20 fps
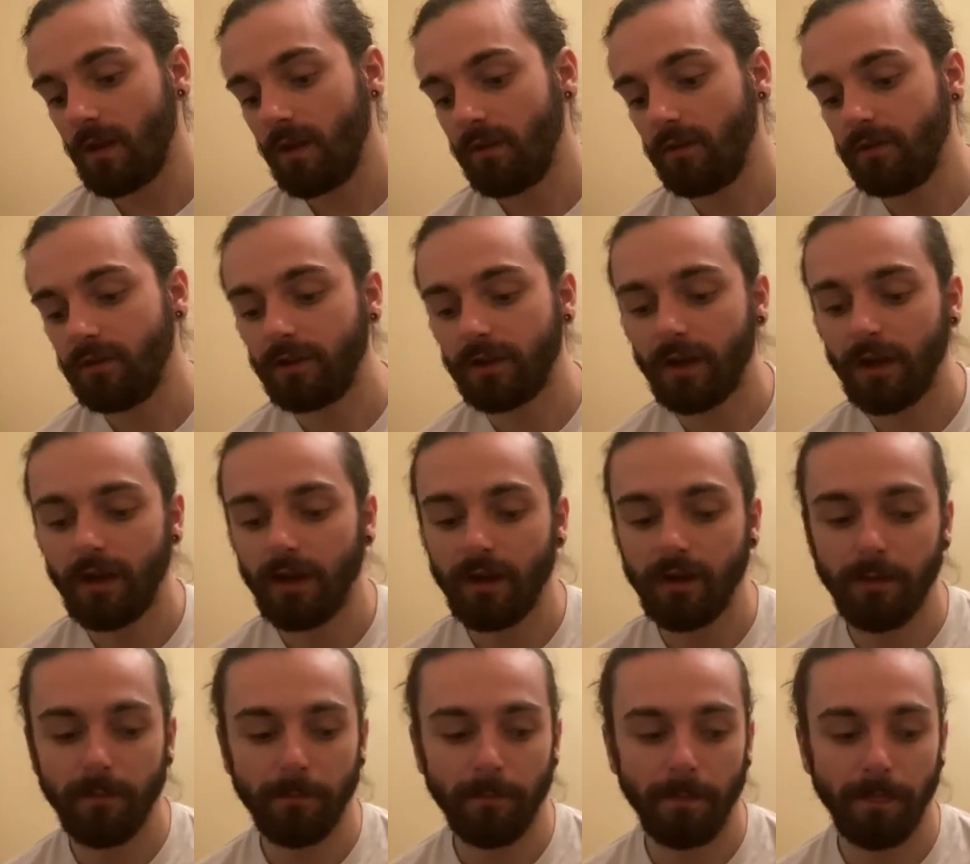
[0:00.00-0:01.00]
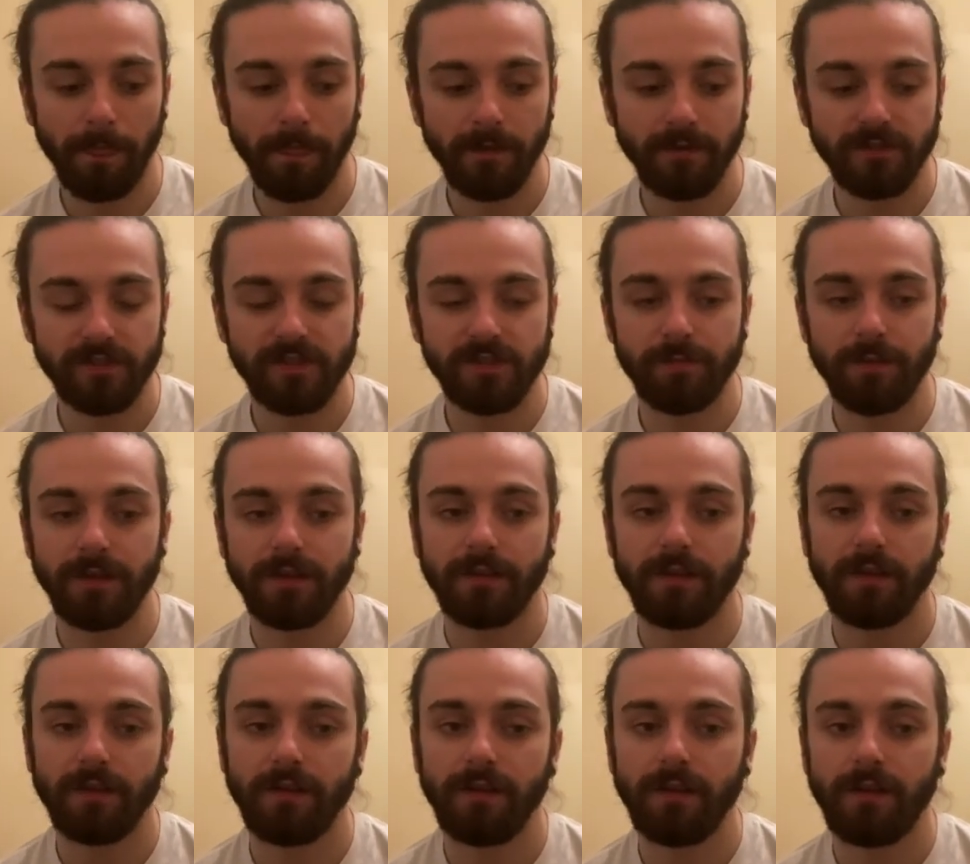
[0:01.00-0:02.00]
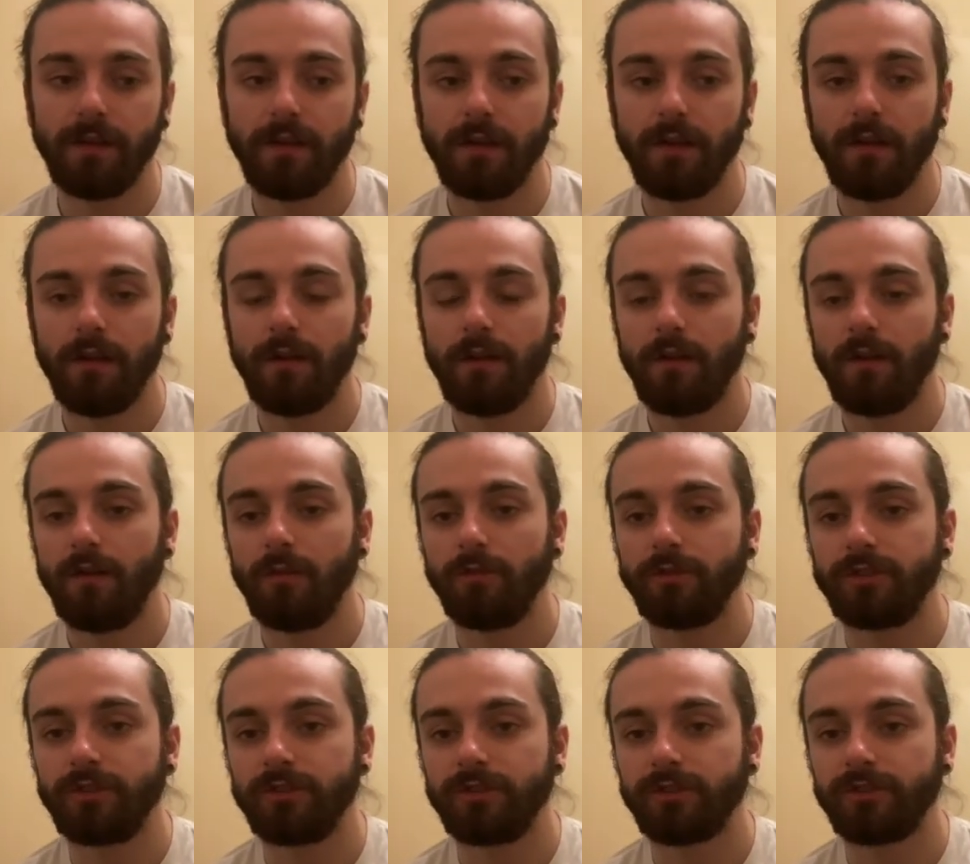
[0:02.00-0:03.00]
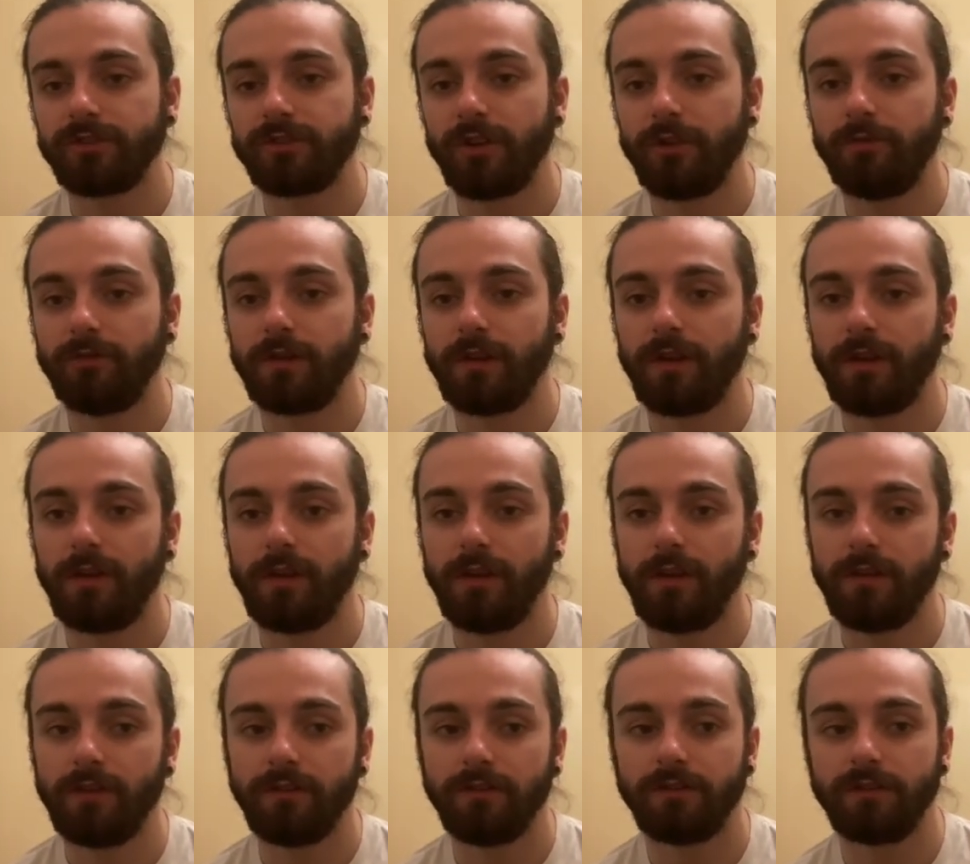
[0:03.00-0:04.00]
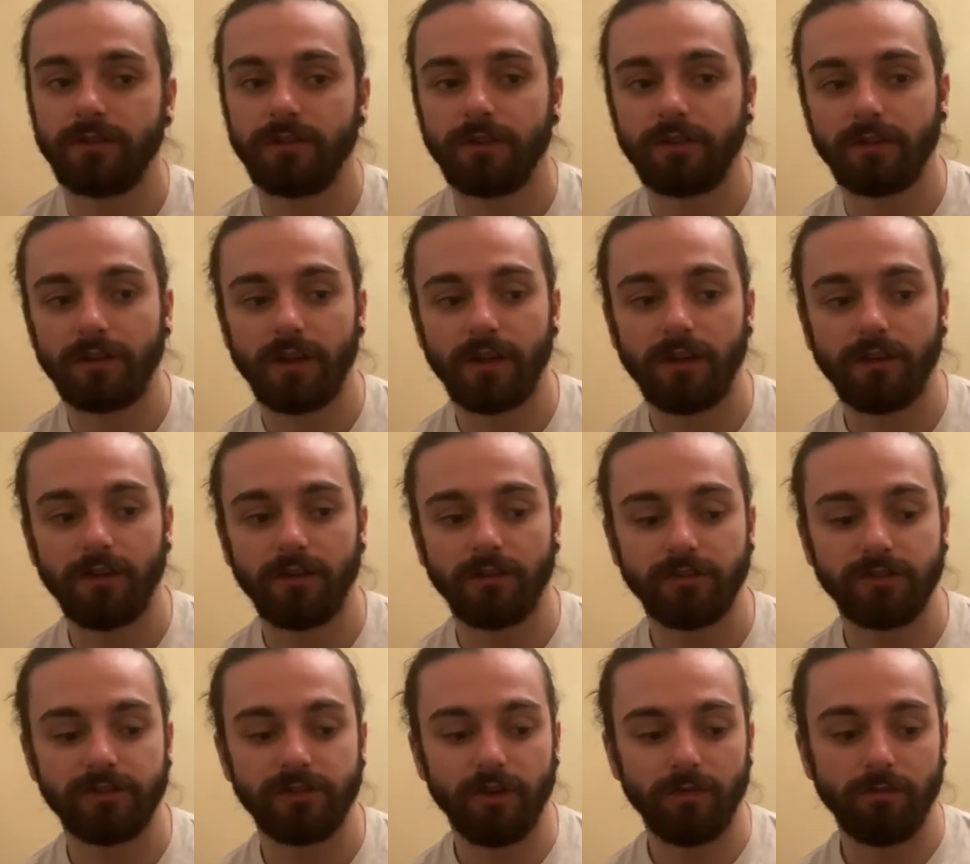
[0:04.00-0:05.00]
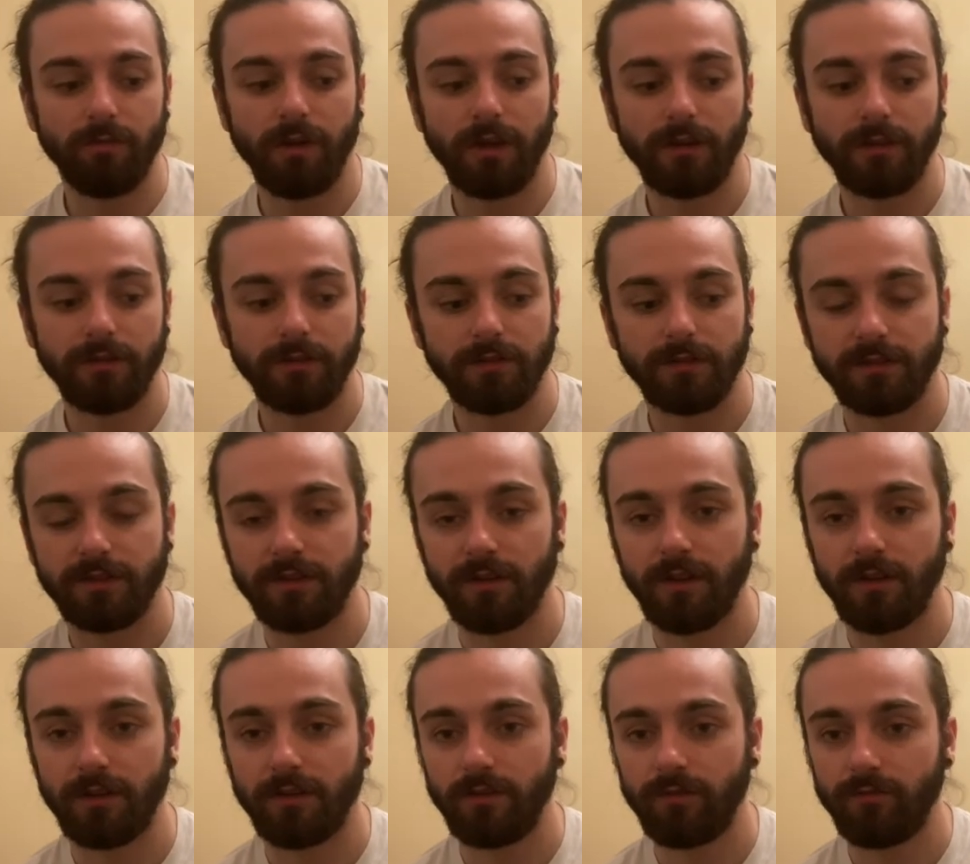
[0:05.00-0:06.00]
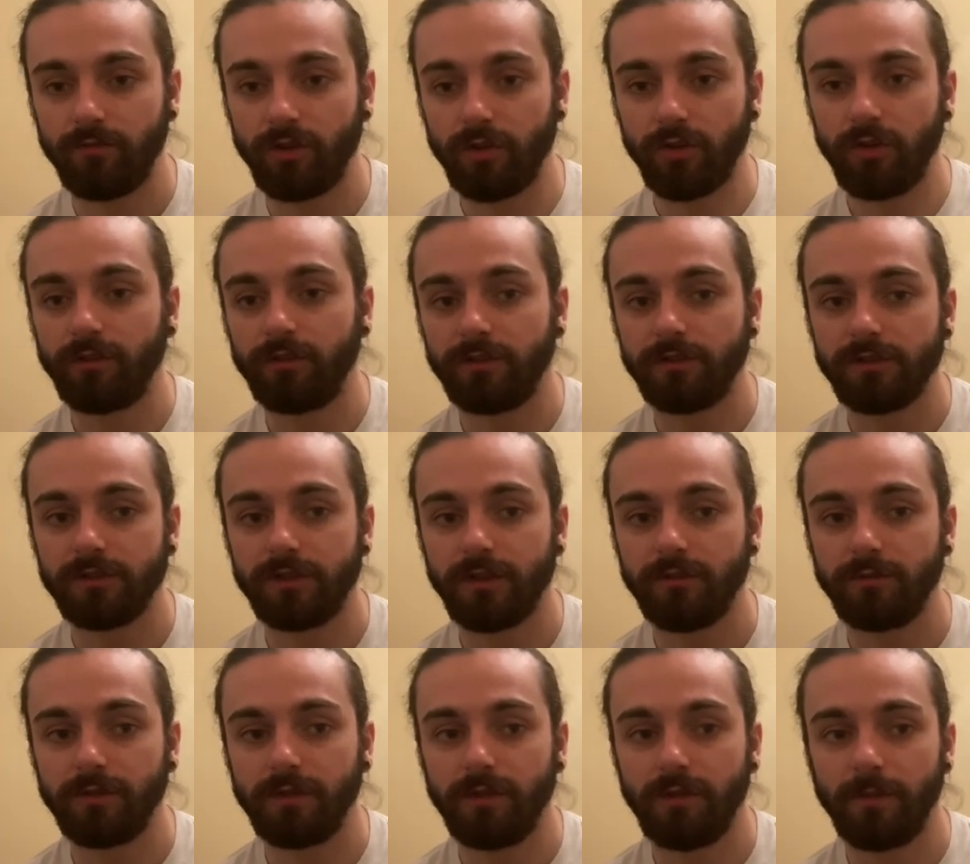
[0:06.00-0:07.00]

You get speed, which is your sound. So you get your sound man to start recording sound.